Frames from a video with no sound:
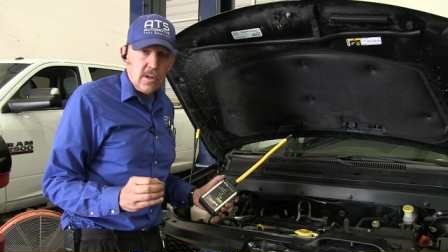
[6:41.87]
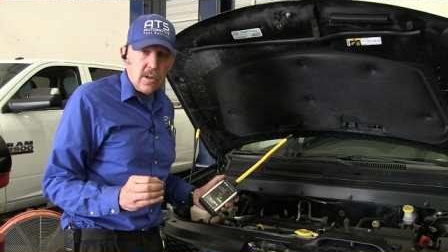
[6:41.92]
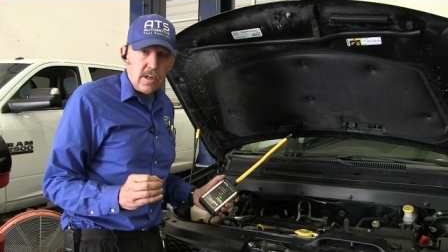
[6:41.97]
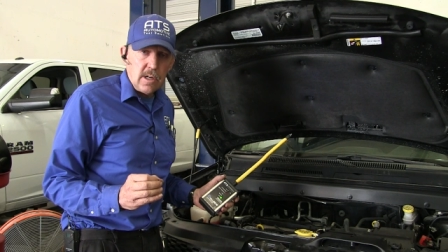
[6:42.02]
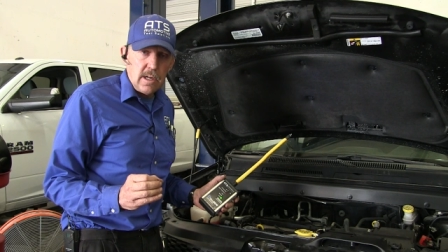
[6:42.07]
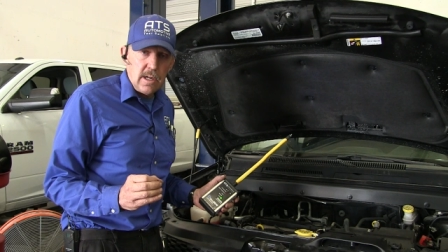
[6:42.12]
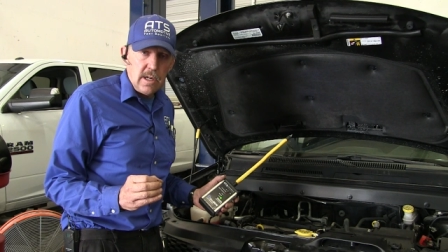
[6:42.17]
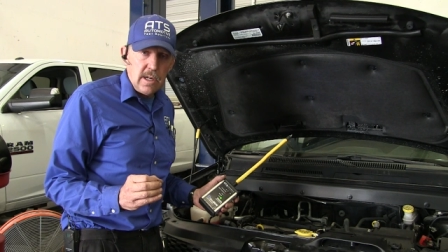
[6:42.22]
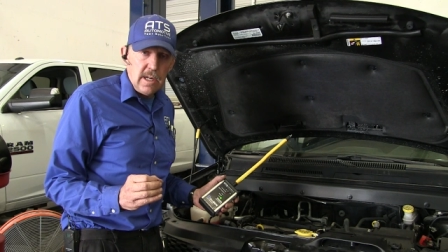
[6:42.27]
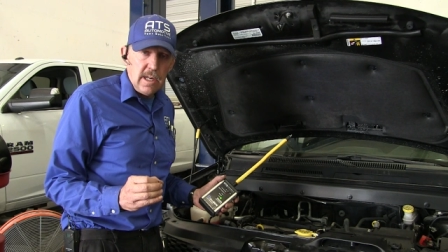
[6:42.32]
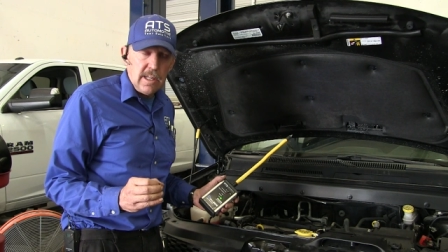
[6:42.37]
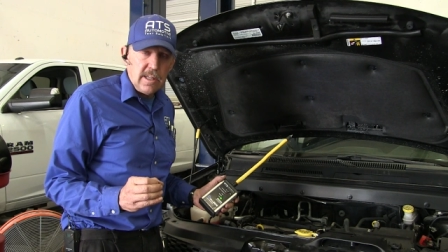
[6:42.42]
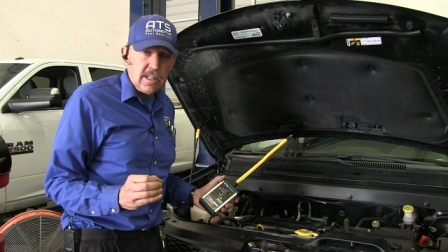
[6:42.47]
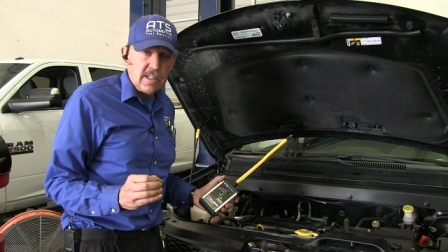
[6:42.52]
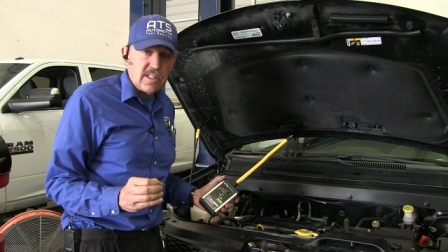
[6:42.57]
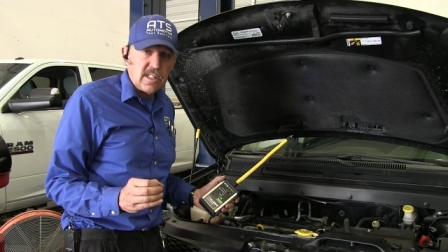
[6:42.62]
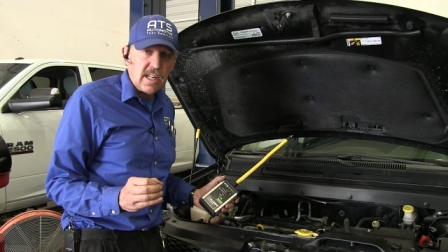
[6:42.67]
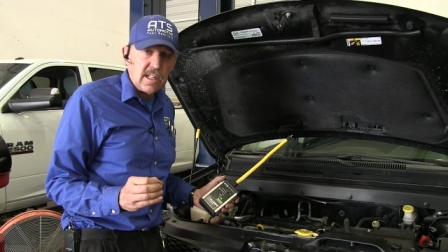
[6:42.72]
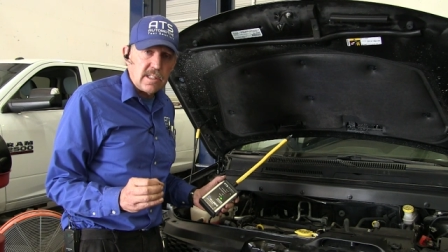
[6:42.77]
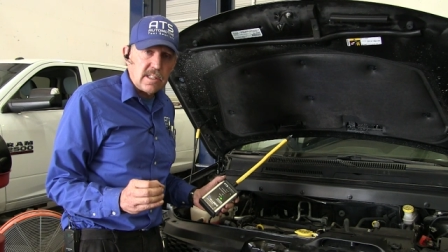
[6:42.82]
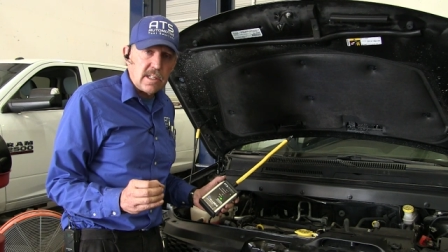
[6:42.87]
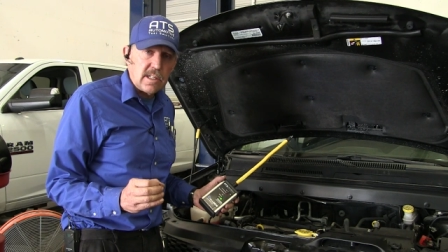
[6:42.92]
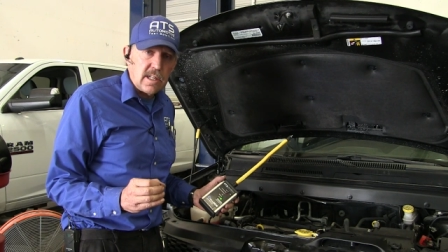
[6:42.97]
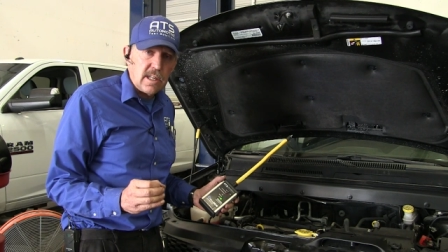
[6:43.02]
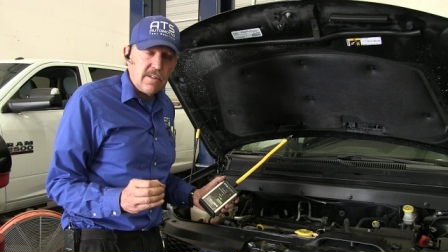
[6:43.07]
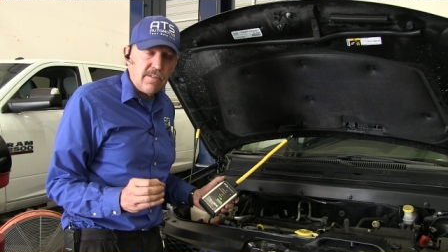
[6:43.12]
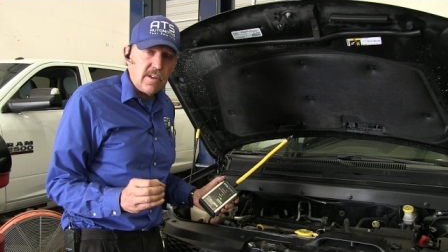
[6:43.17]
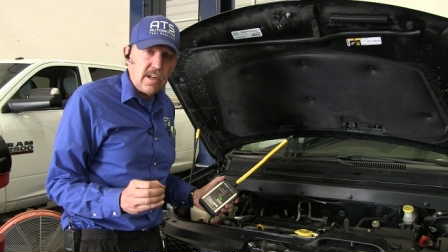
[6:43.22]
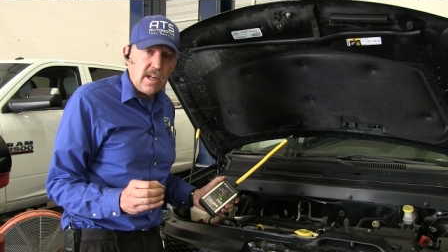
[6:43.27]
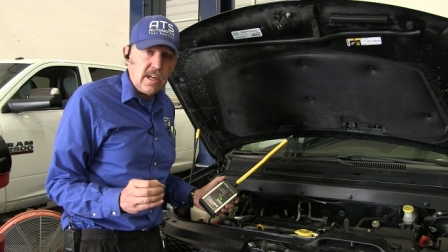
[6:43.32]
you're going to need the
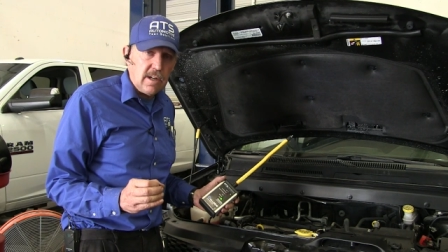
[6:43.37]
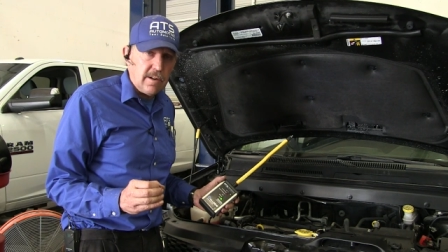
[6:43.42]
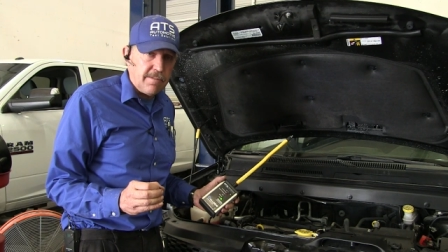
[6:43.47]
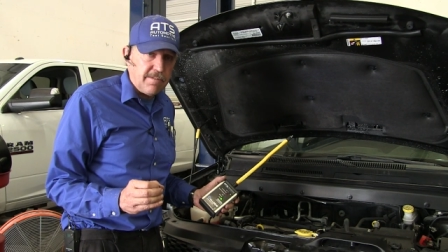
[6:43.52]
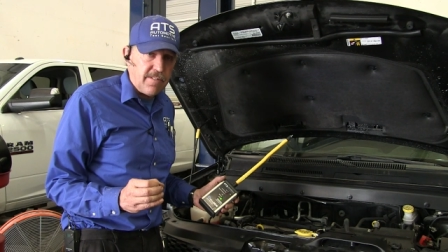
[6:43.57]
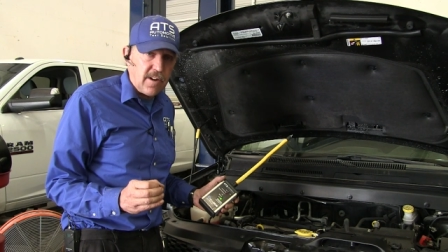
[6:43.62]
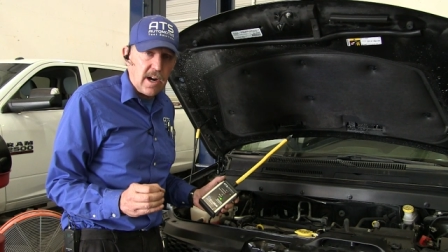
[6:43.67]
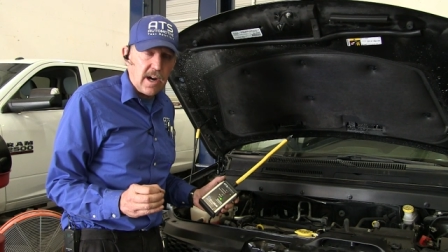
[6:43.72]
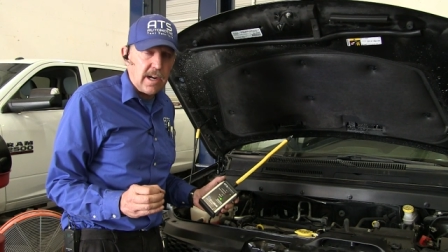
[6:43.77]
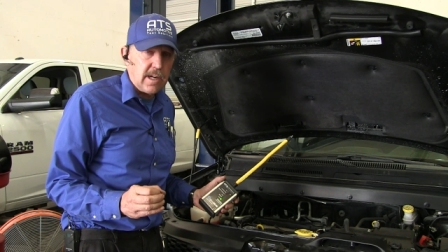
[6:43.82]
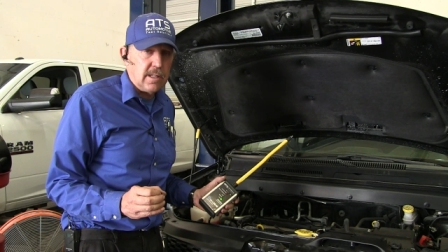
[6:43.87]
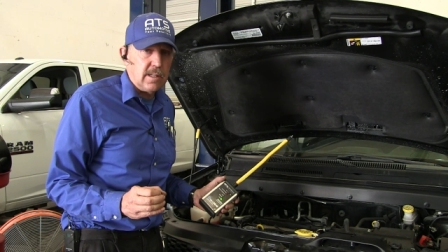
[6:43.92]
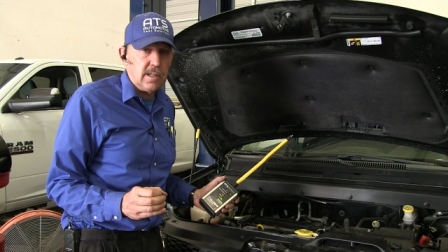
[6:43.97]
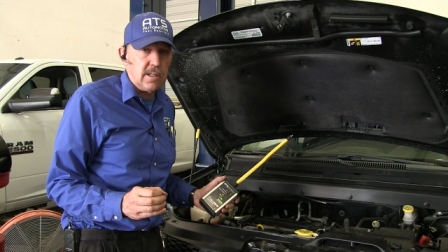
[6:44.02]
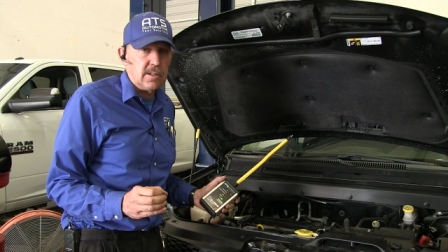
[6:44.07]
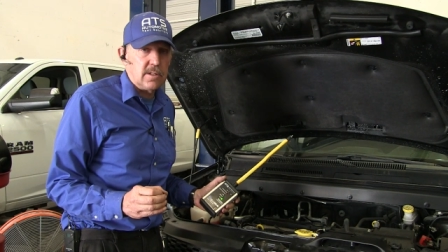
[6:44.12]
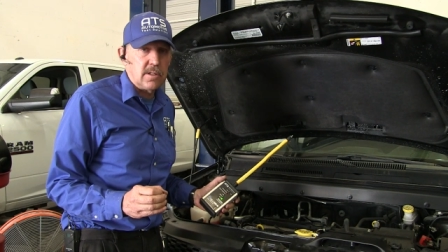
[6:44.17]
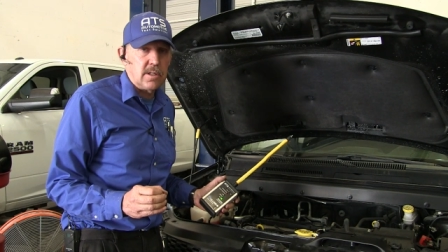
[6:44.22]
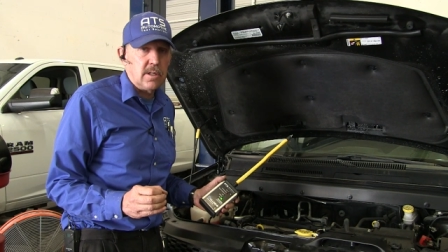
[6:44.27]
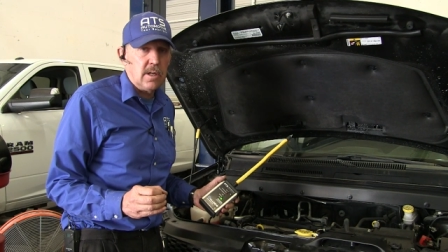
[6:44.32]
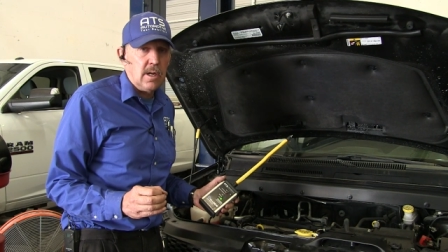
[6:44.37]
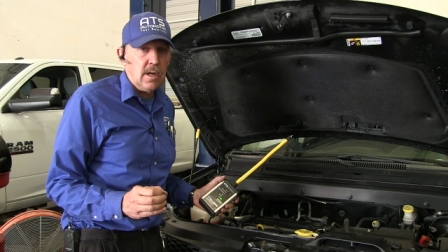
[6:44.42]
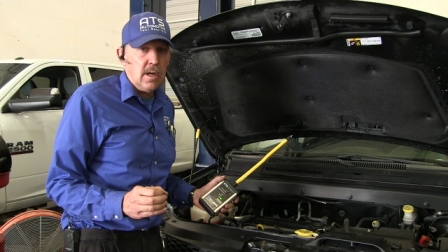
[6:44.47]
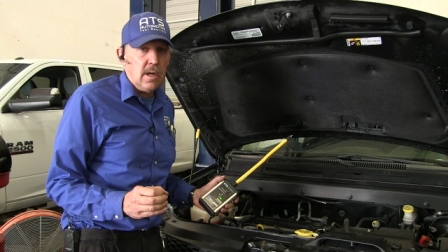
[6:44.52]
sensitivity to find this.